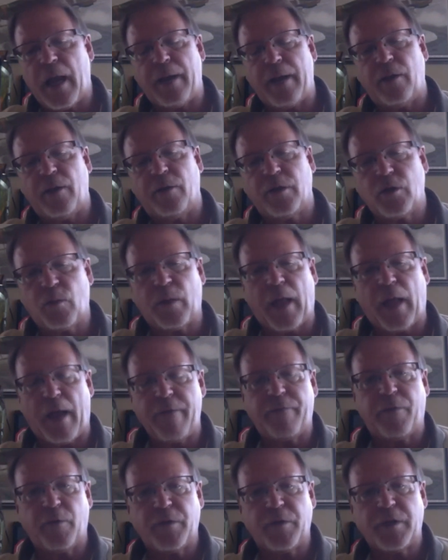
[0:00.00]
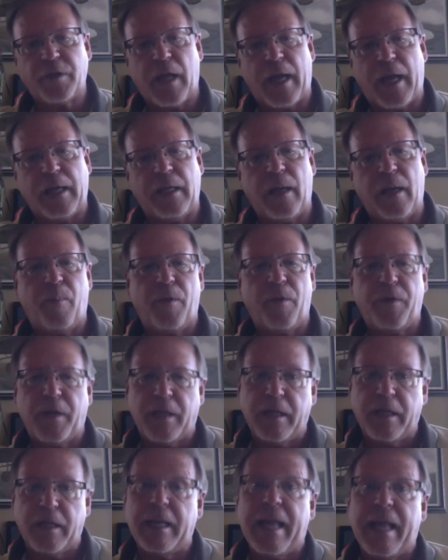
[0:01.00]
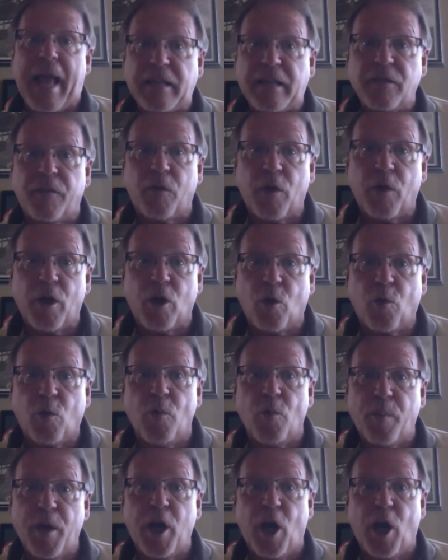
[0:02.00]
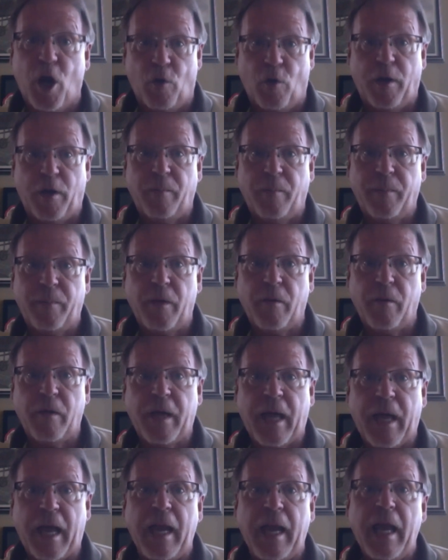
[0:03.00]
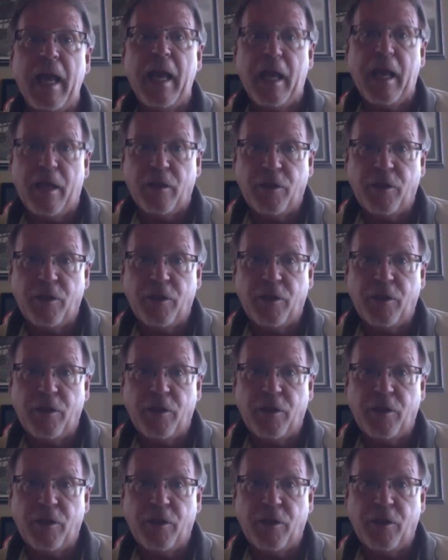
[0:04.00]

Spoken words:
I noticed when I first signed up with it, it asked for a group code, okay? Right.